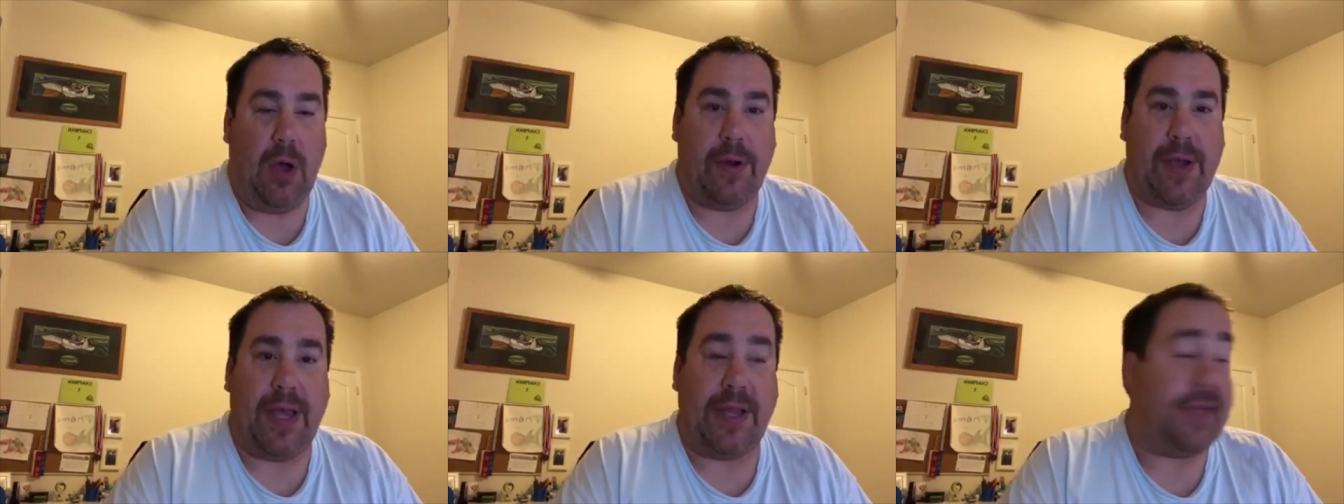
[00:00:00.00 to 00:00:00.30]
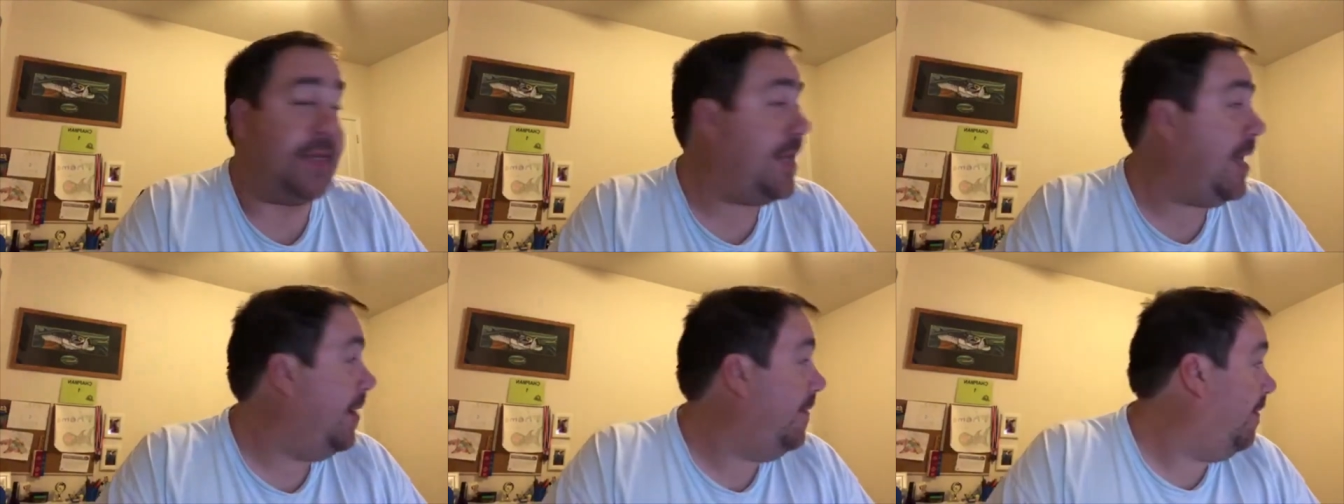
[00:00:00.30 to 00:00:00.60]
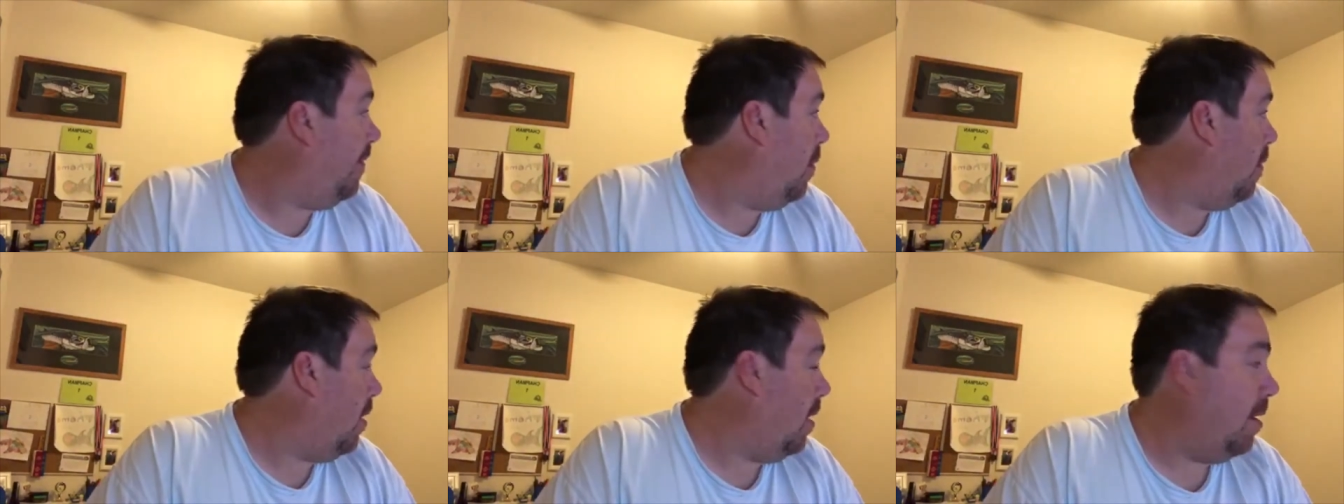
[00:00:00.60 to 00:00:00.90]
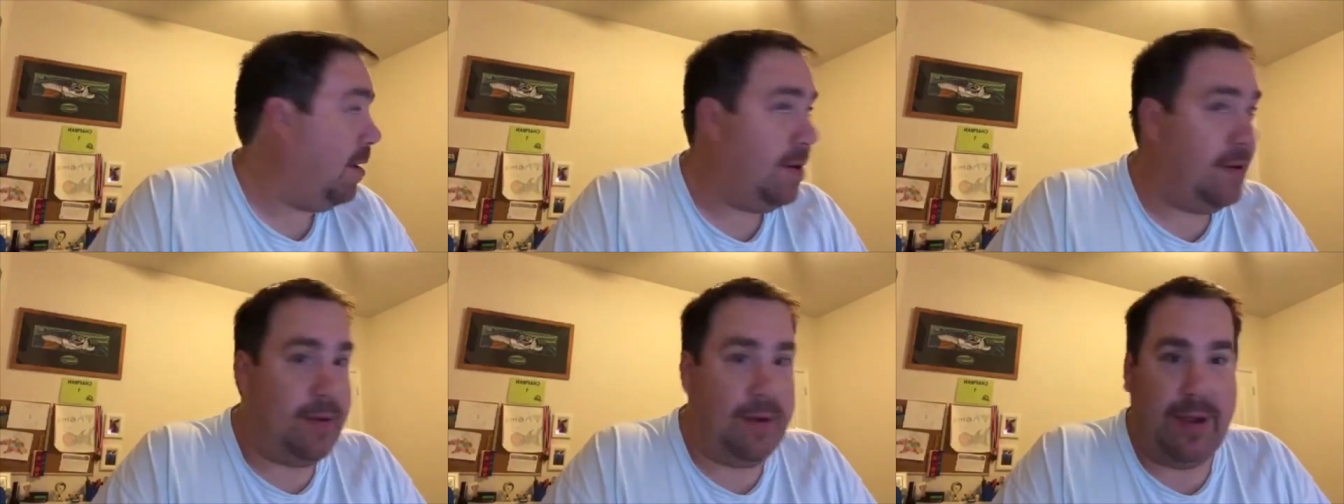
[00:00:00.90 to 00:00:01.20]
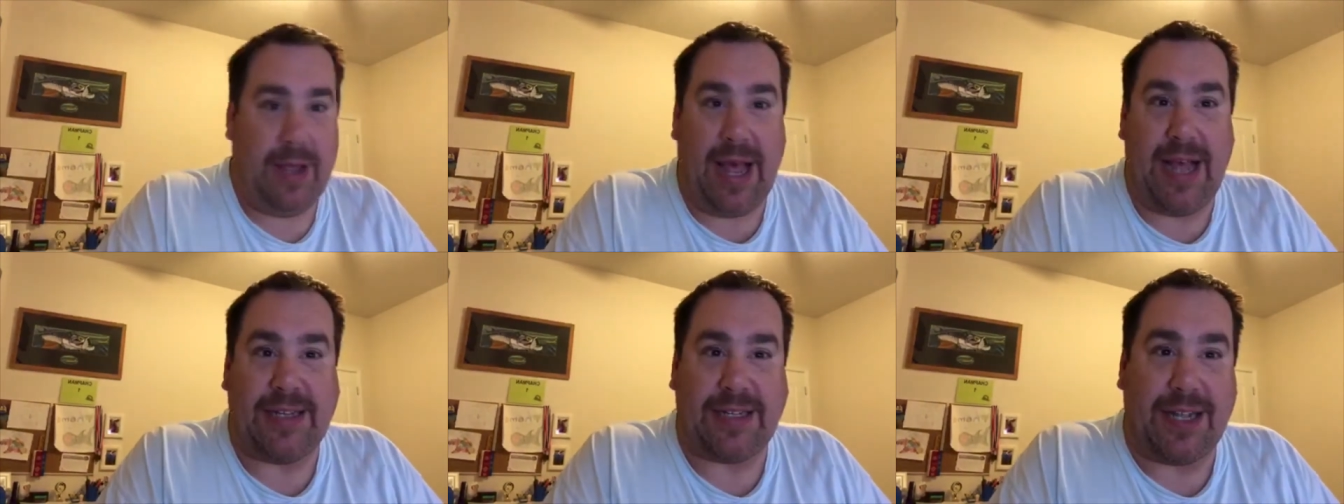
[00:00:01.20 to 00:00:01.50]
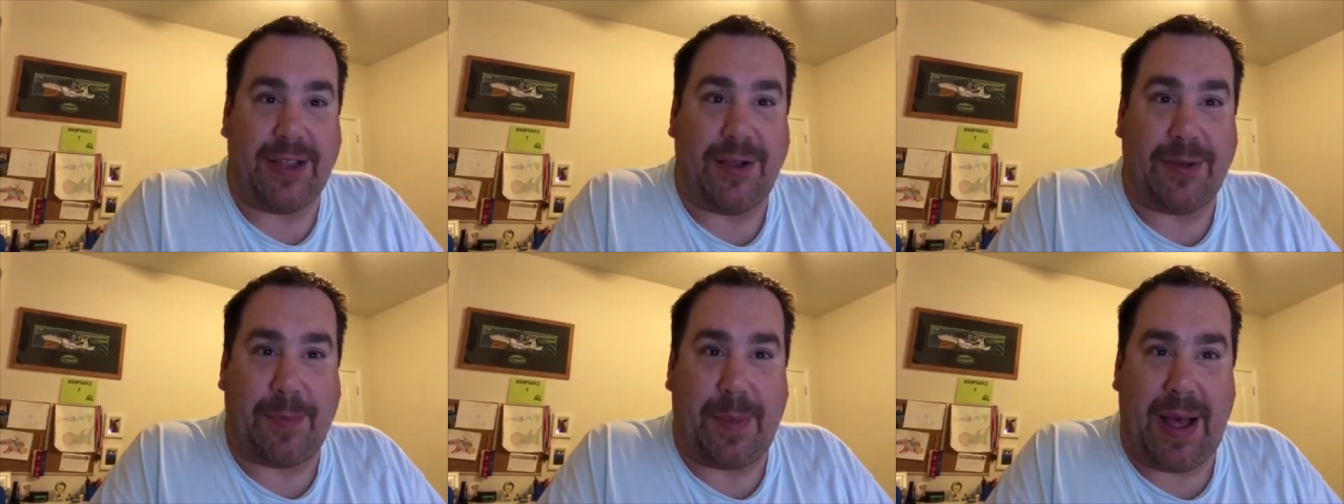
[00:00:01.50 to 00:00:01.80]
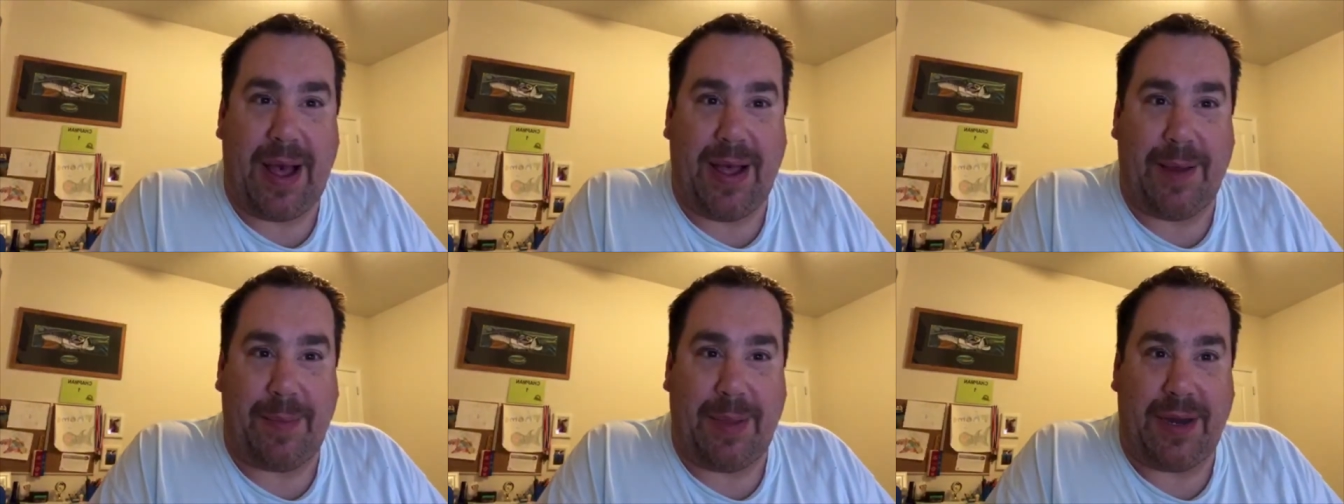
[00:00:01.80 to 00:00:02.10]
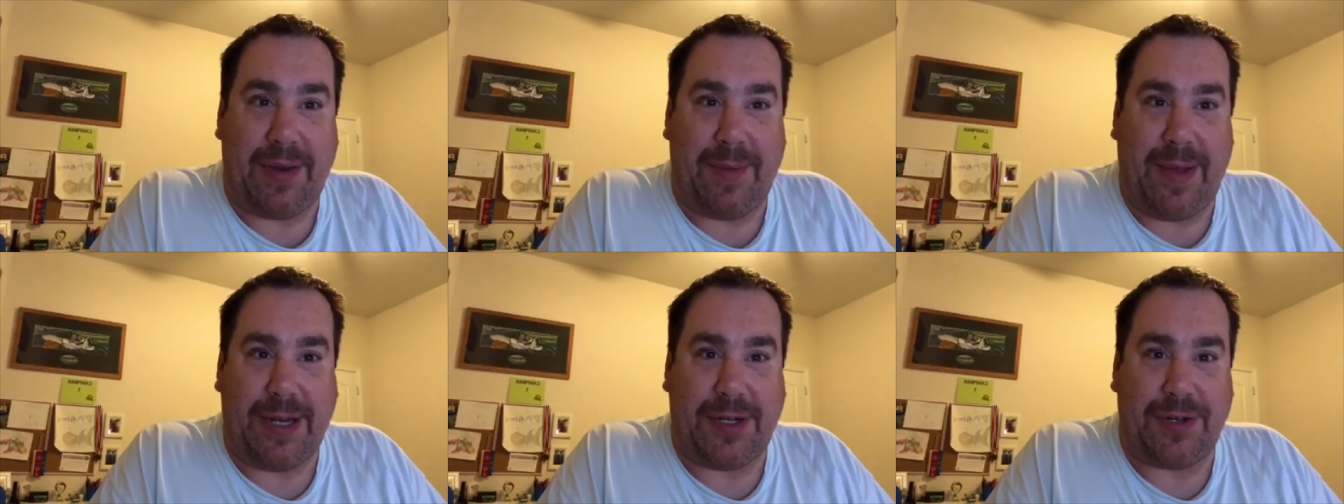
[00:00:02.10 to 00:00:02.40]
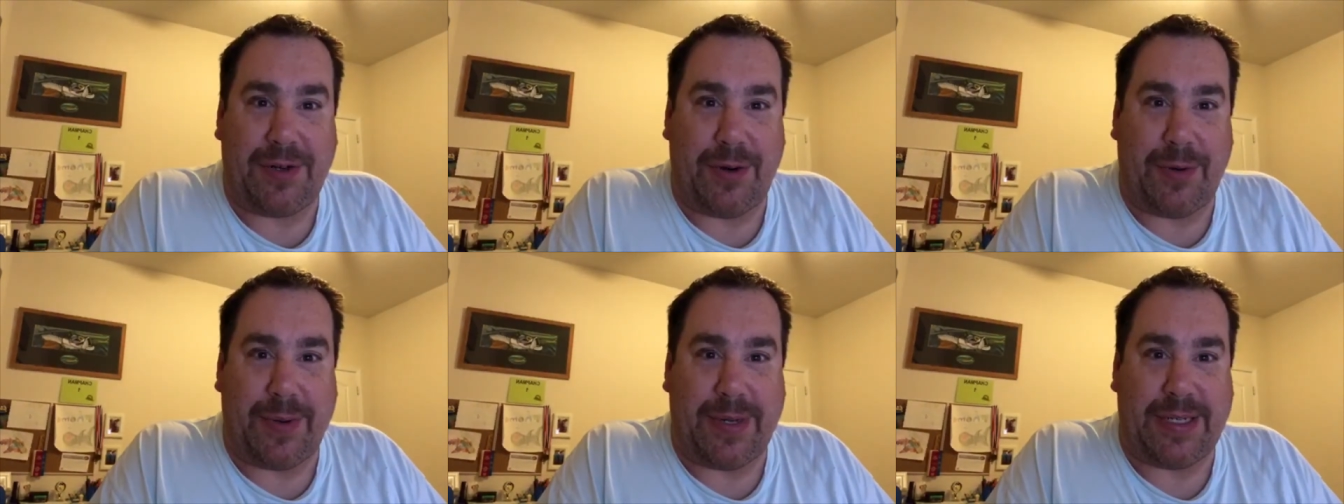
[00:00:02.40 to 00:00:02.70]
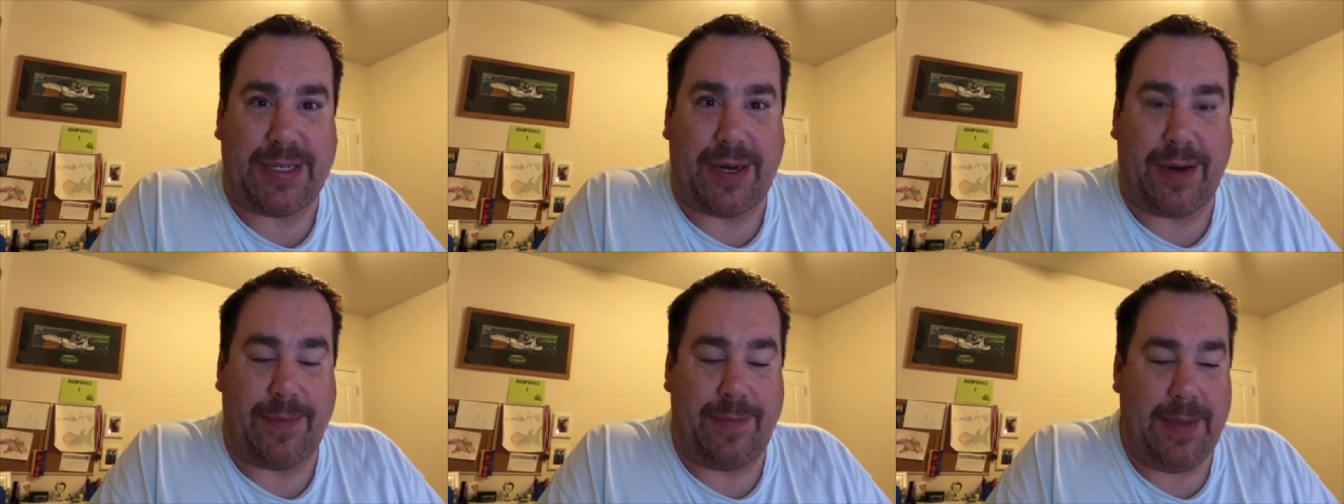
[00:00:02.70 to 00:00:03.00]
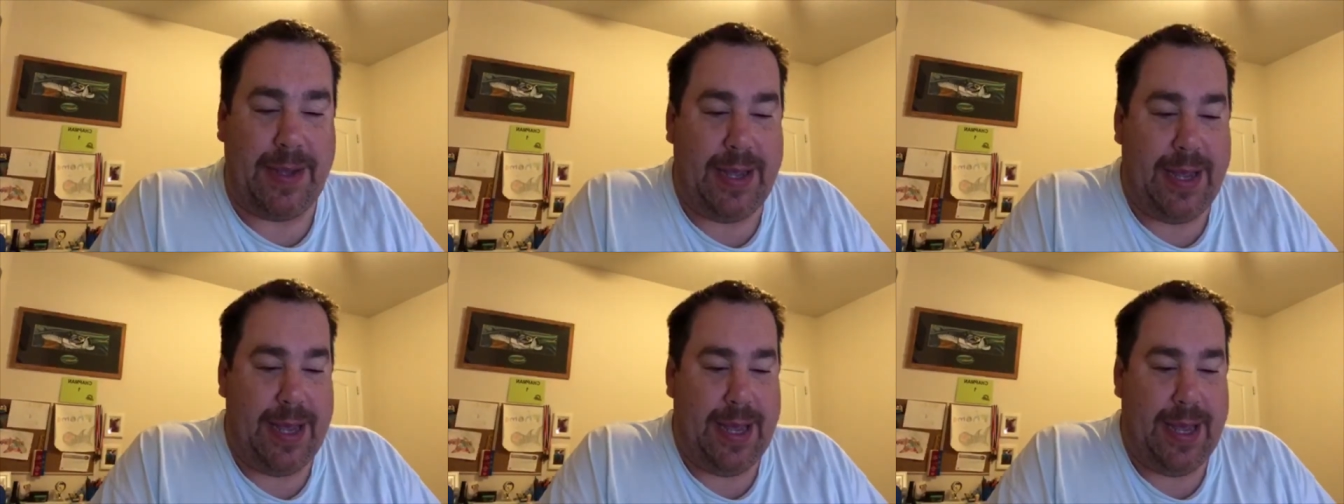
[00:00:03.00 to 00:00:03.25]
Okay, day four, as I look behind me and make sure nobody's there.